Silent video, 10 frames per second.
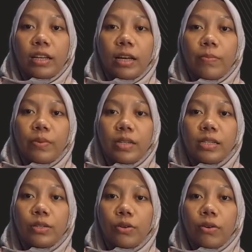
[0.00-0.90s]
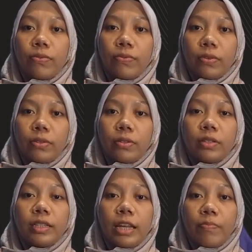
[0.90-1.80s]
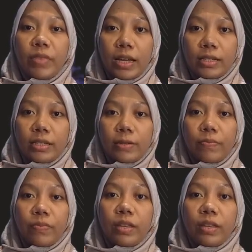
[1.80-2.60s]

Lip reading: companies go for debt next.